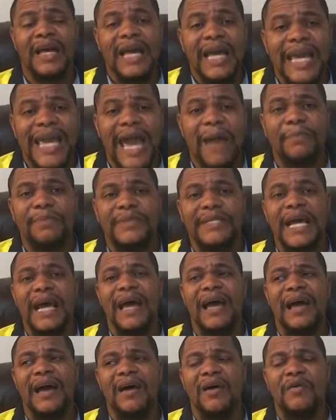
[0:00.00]
kept
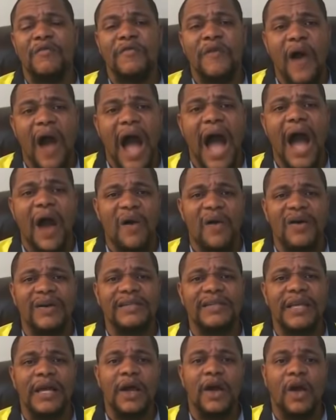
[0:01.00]
there for
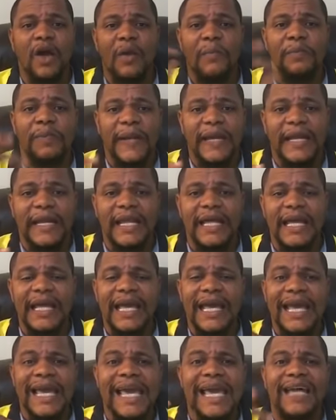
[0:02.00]
hours,
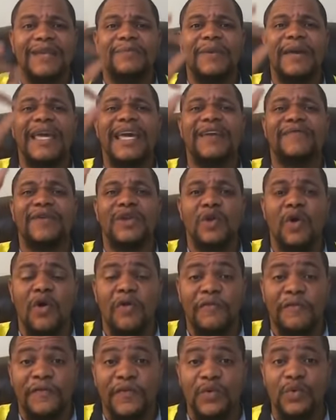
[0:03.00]
completely. He had been given no
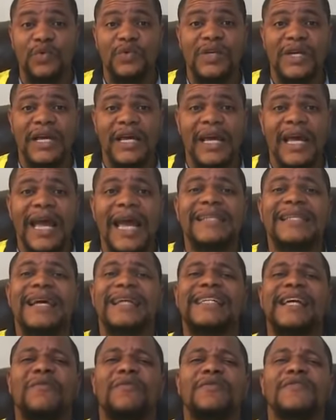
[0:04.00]
food, and
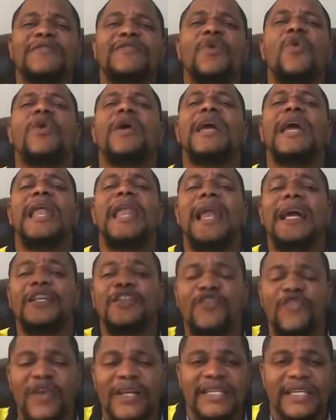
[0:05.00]
that there was no
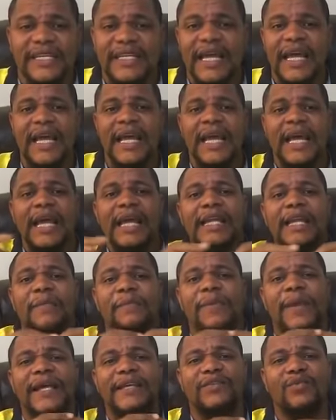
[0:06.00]
electricity in the
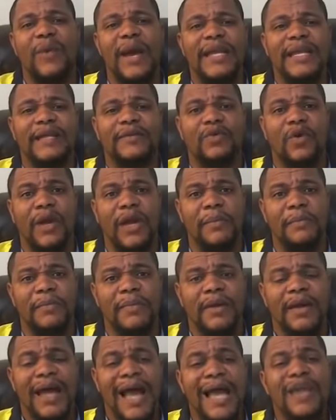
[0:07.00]
place where they took him.
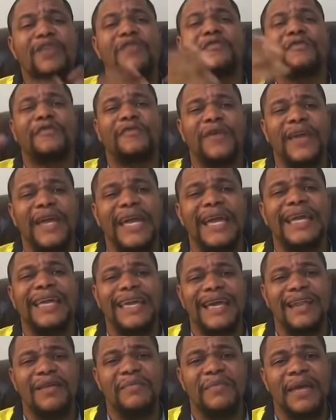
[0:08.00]
Are you freaking
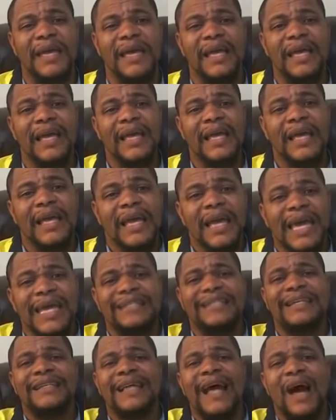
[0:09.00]
kidding me?
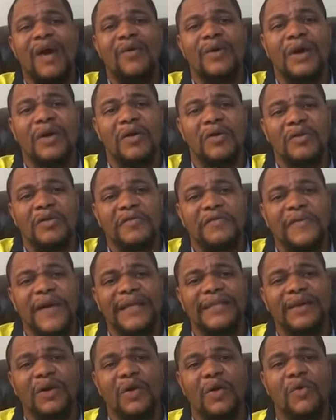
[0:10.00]
Is this how we're going to
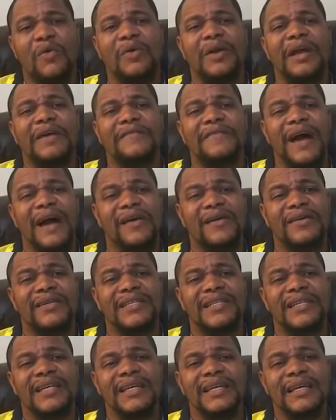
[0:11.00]
fight the
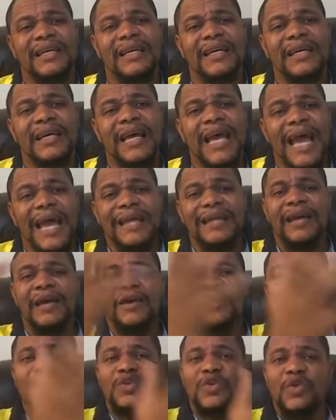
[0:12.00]
coronavirus? And
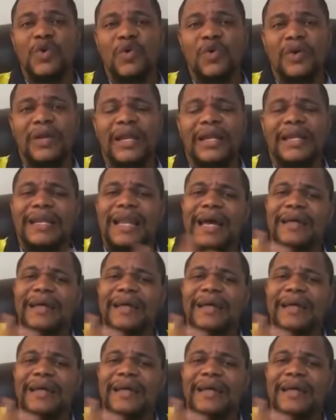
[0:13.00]
now you're